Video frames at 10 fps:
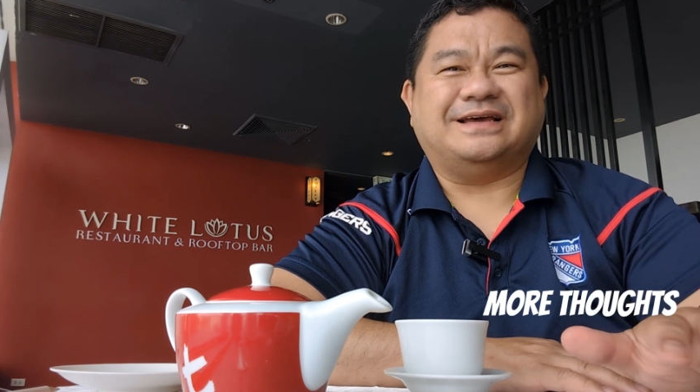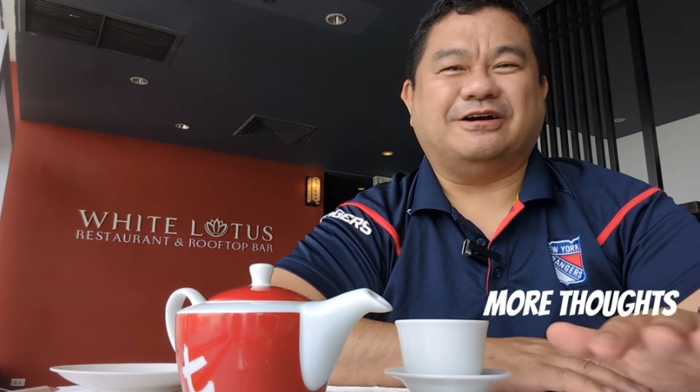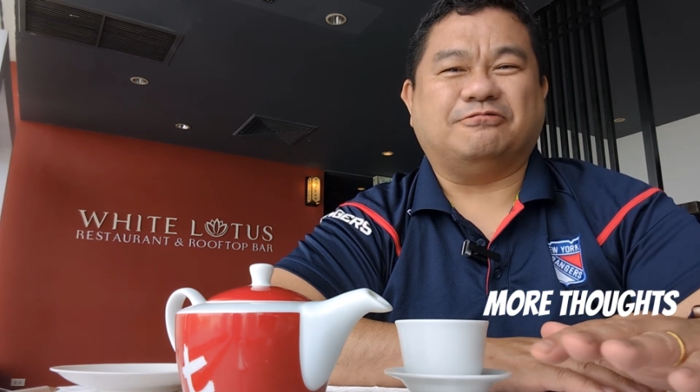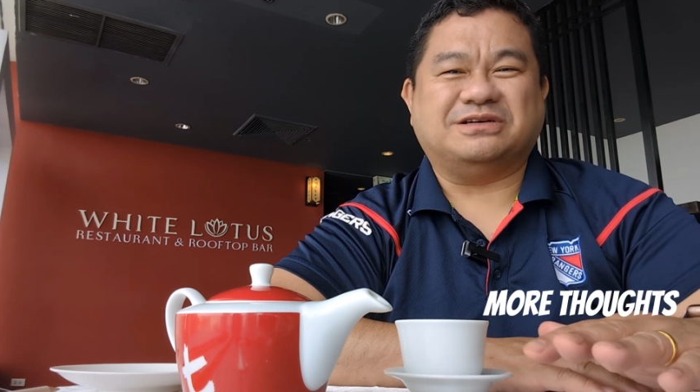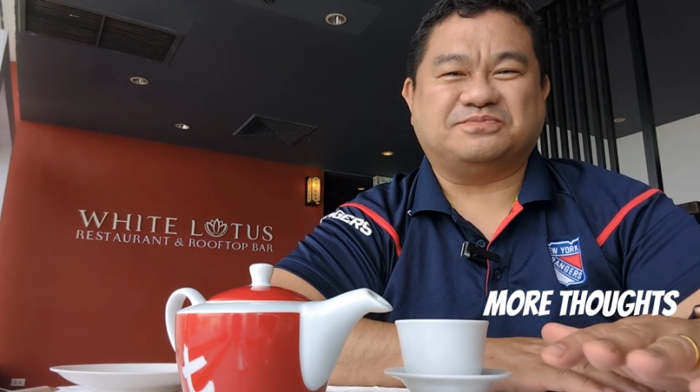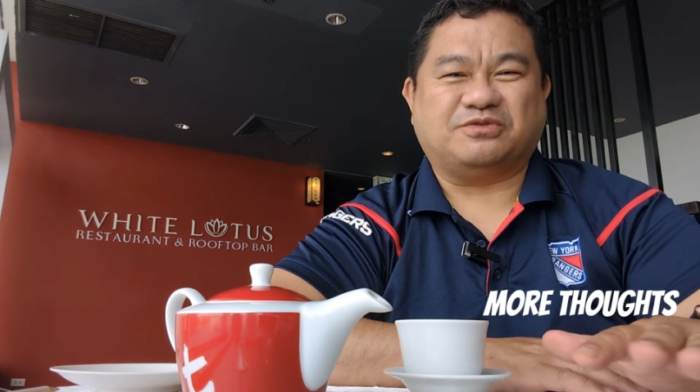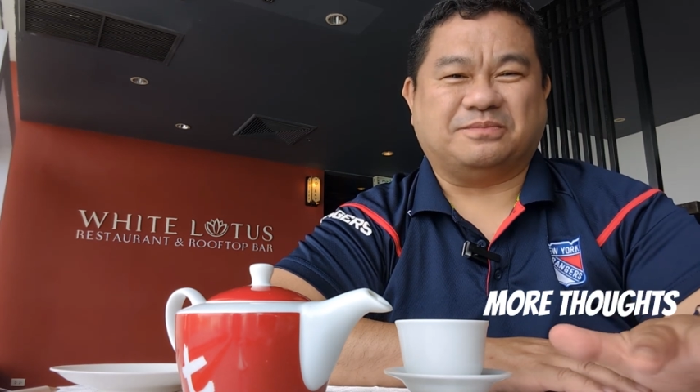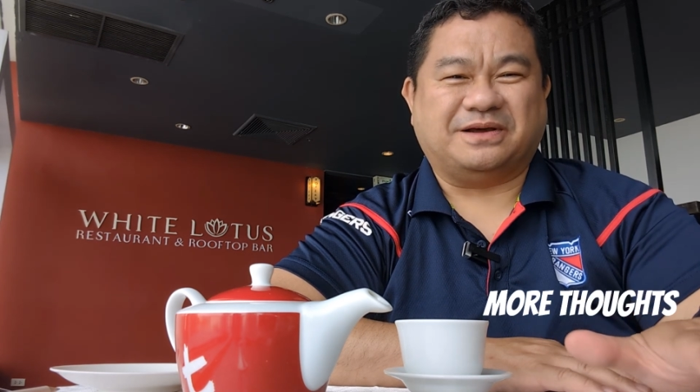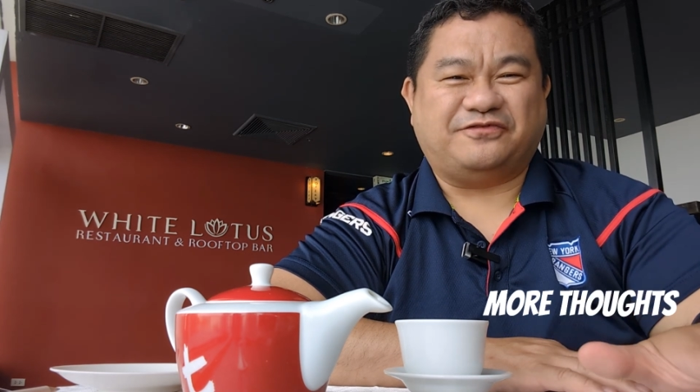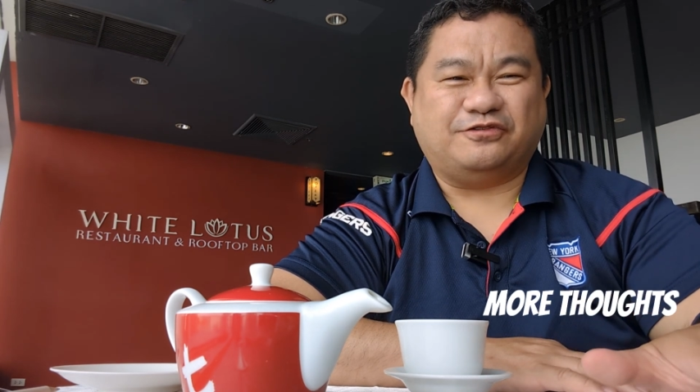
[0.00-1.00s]
They always
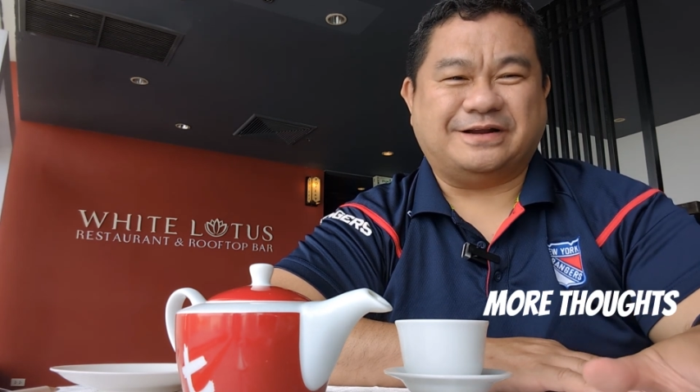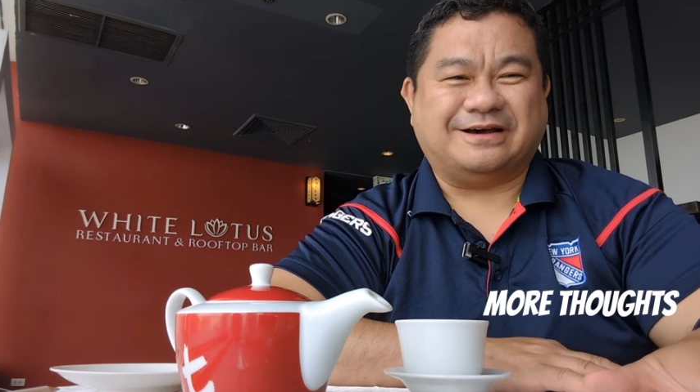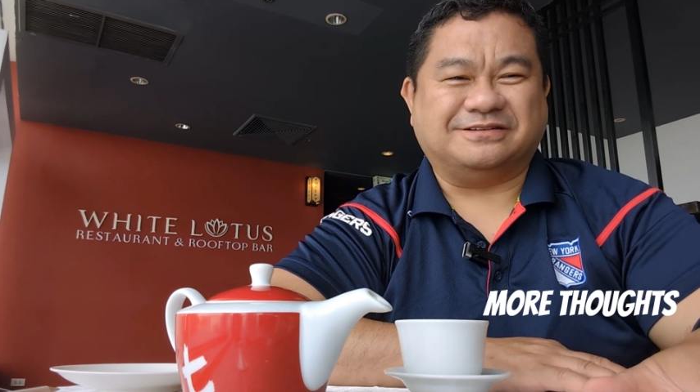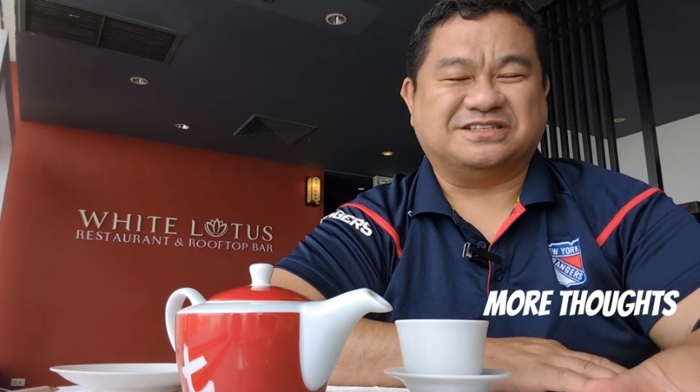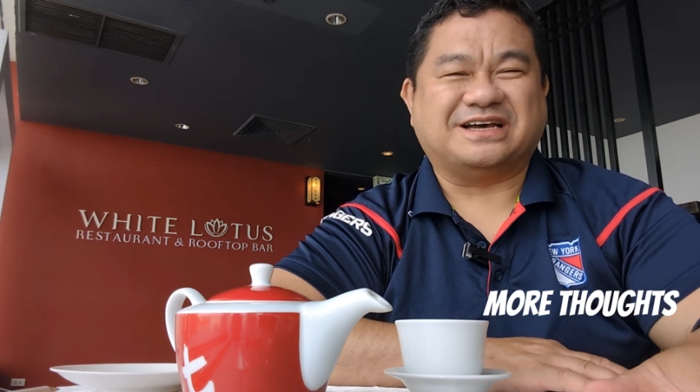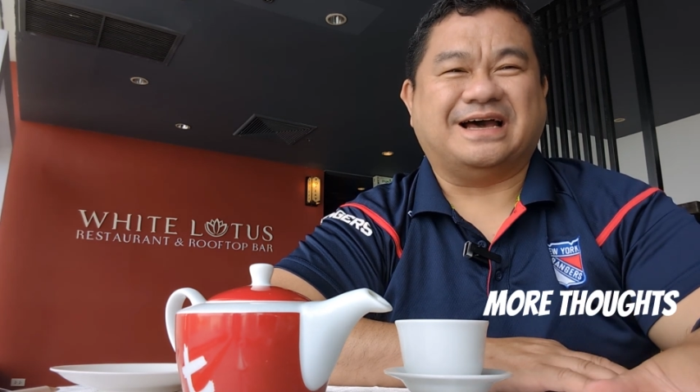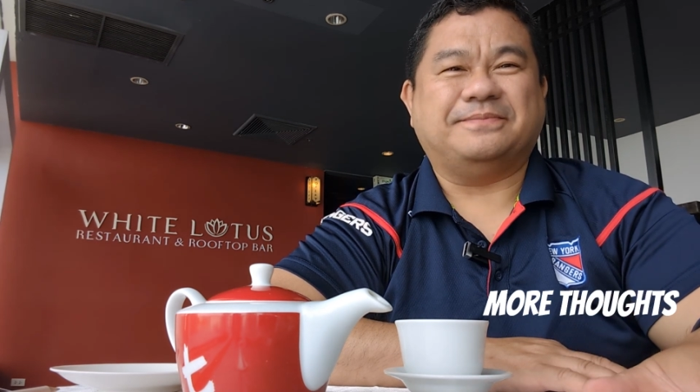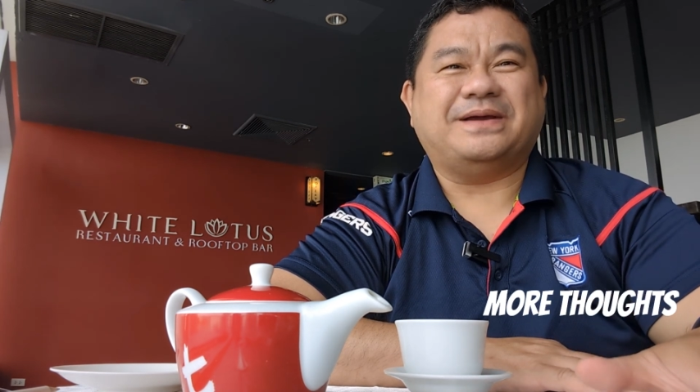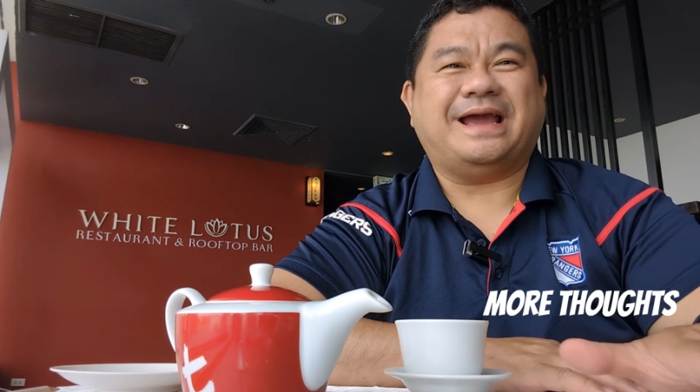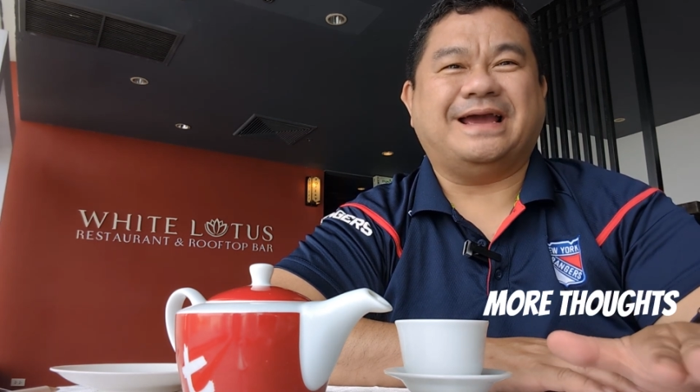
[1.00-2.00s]
brought my food out in
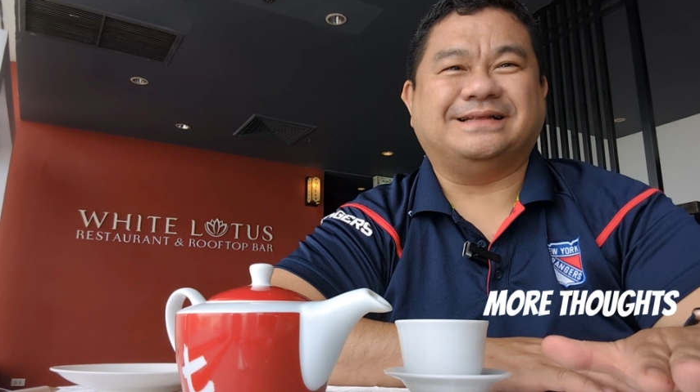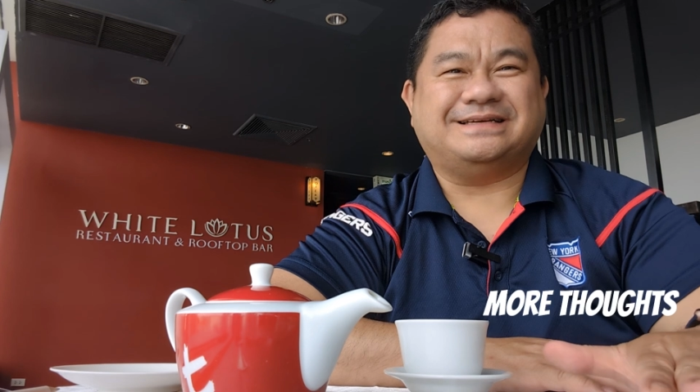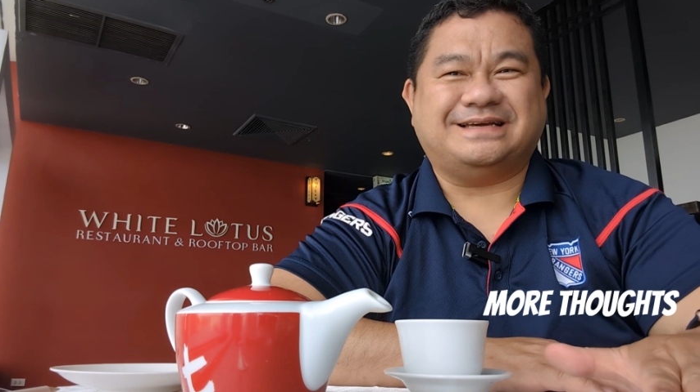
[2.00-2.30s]
time and